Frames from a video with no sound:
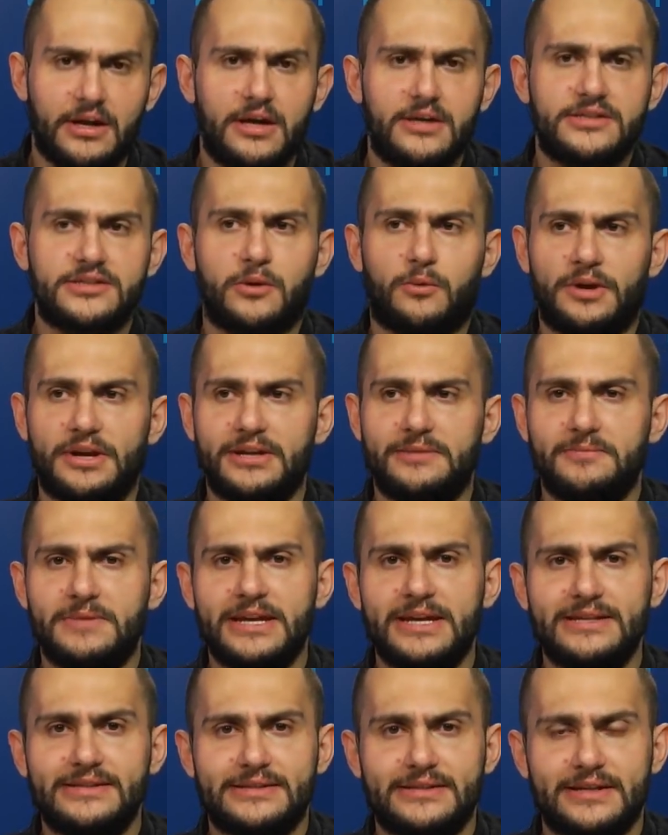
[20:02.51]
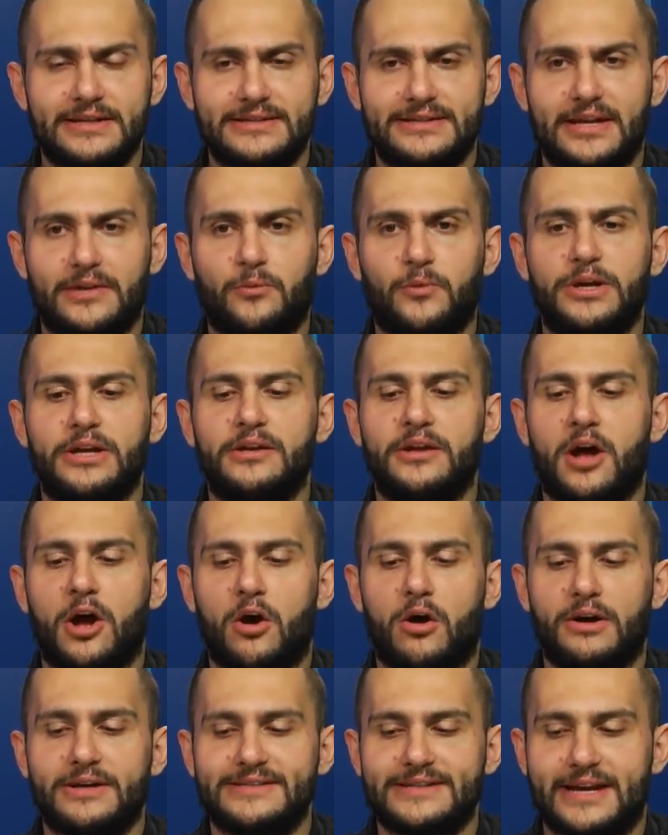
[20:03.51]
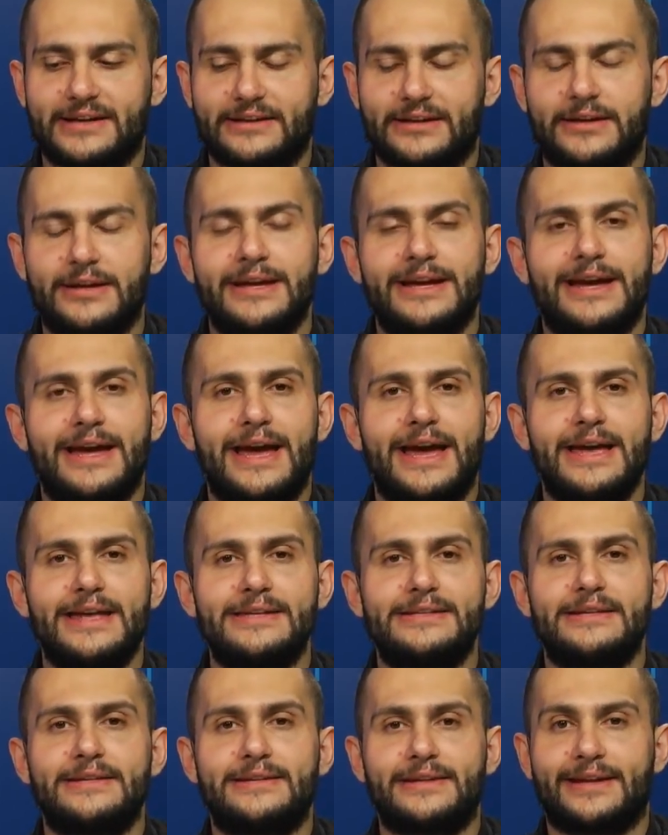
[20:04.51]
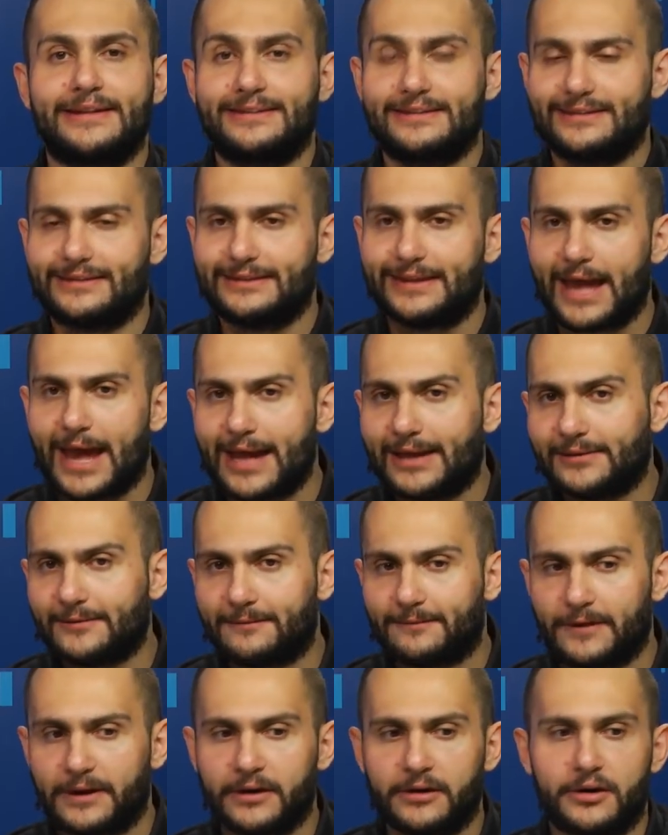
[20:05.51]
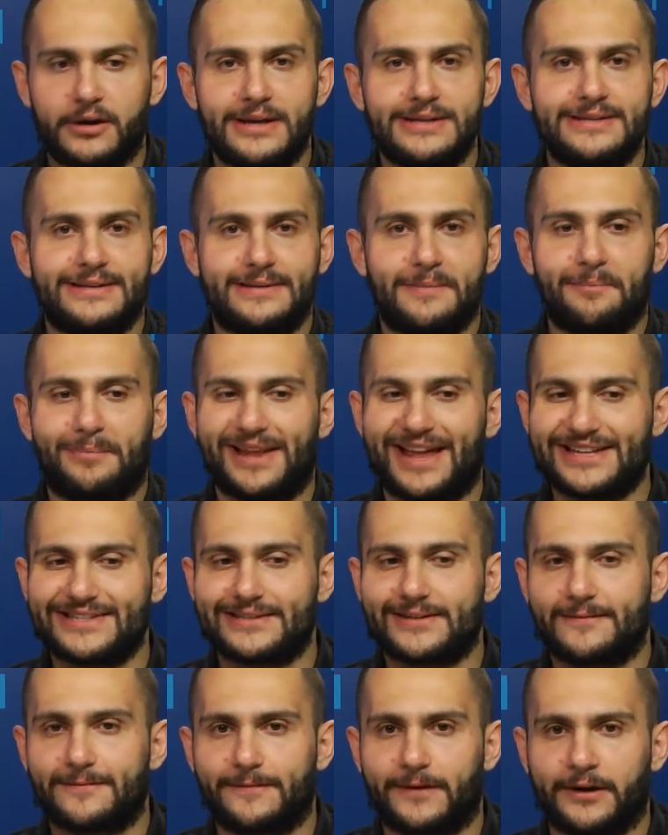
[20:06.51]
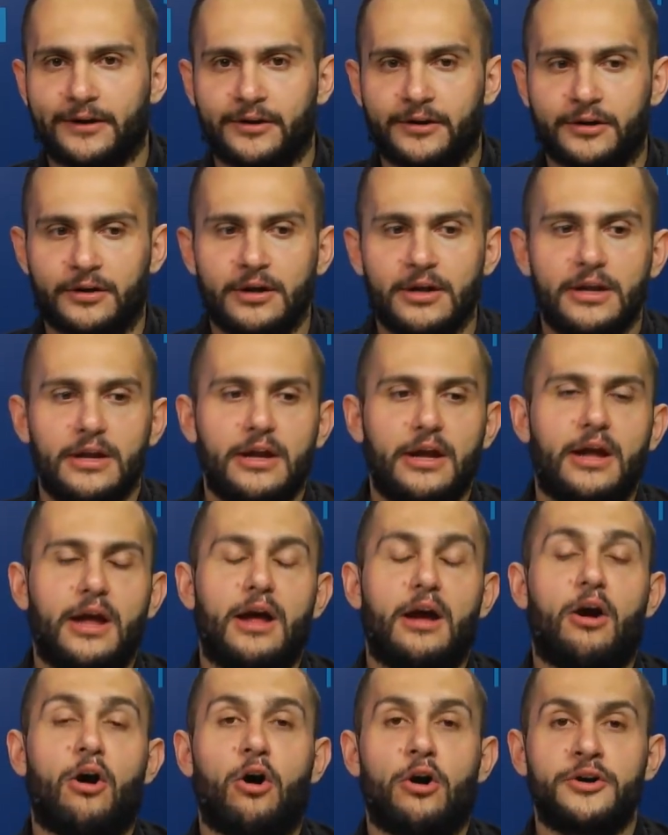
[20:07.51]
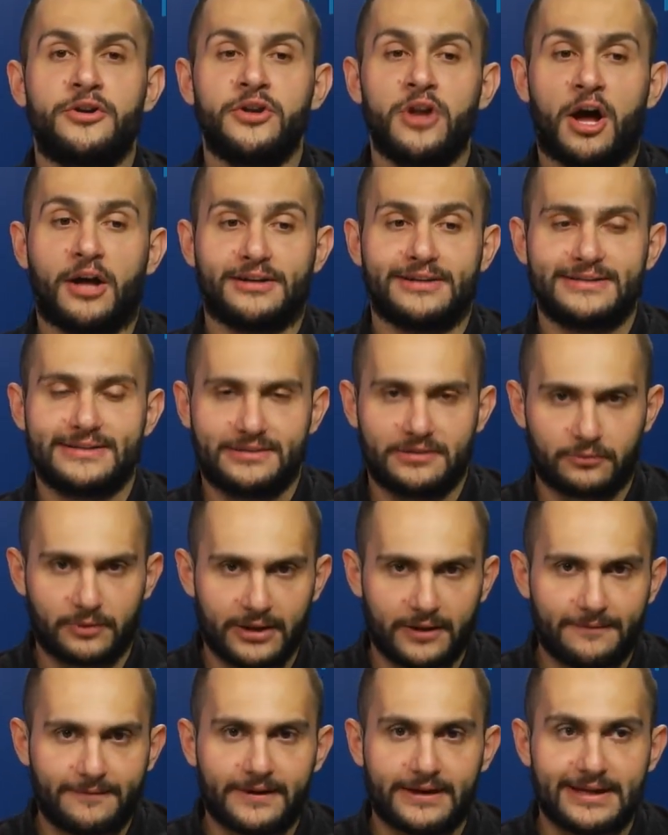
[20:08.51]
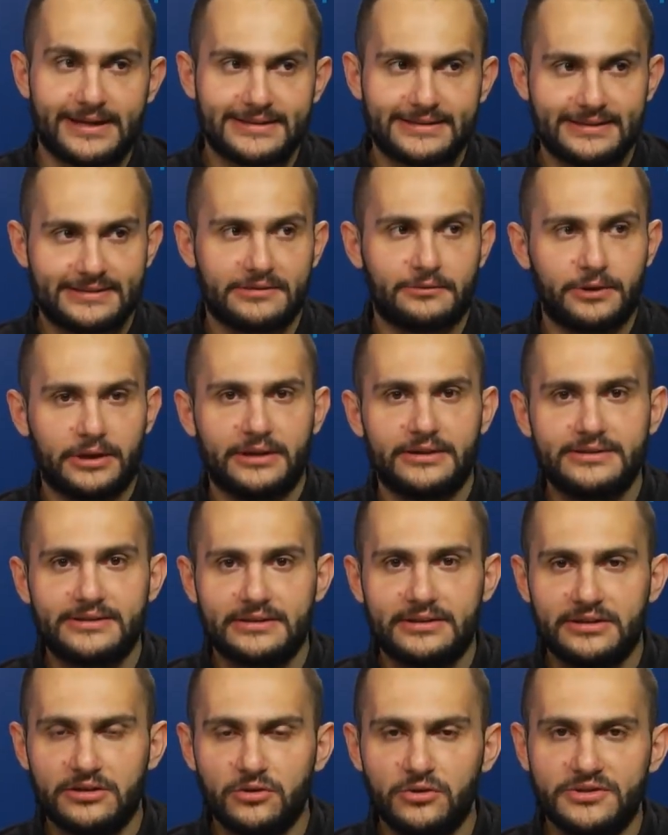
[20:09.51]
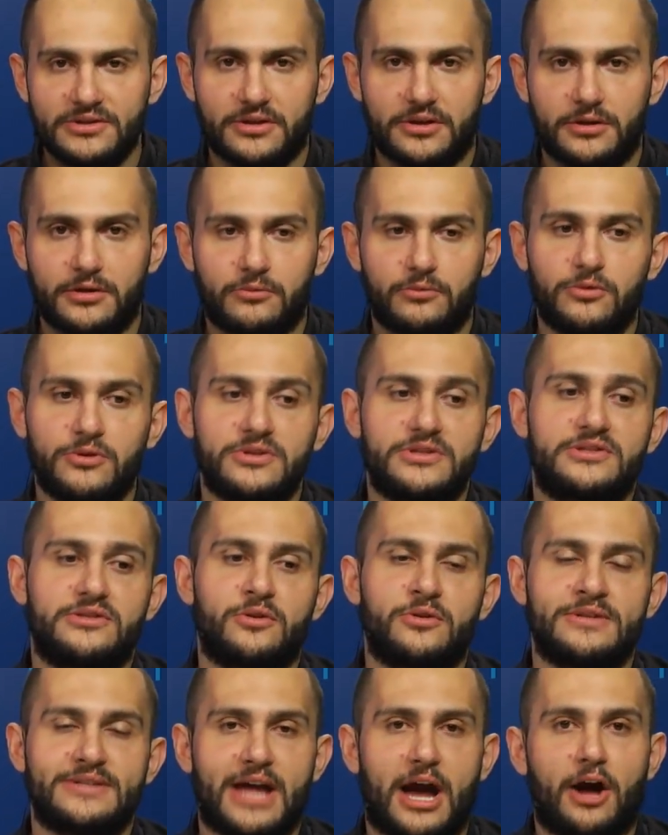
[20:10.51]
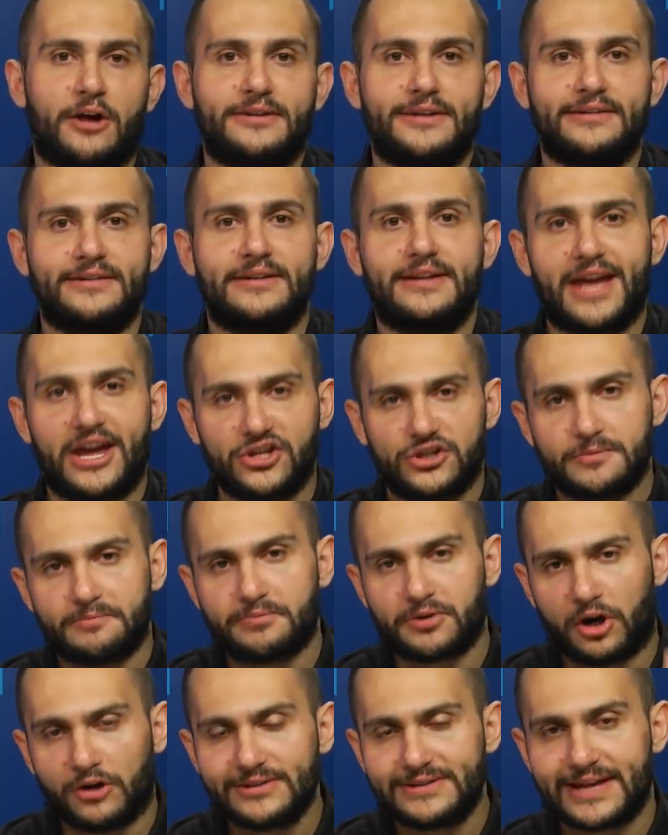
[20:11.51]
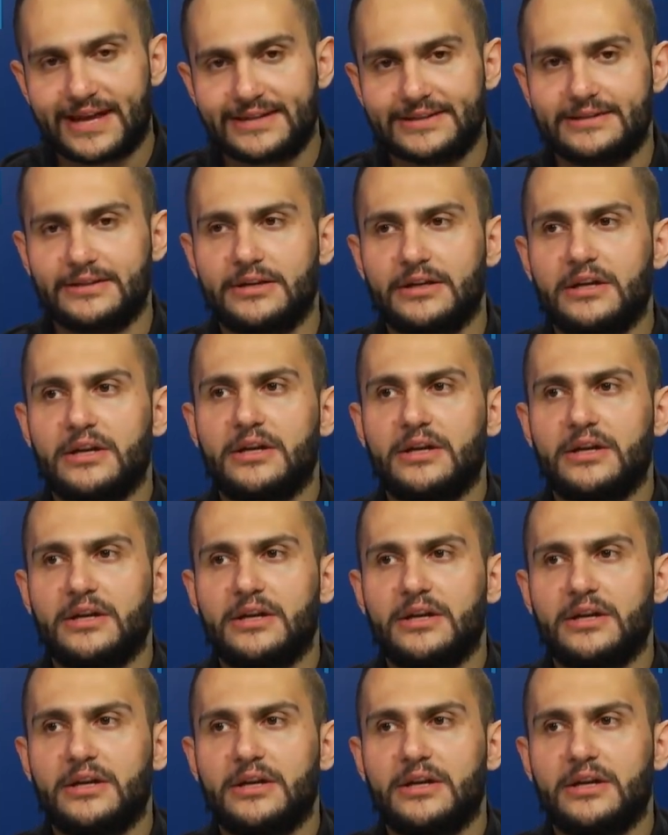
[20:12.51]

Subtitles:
So what it means is that we know exactly, is it a that finger? Is it a plastic finger or not? Is it a real finger? Is it the user who is doing the authentication process?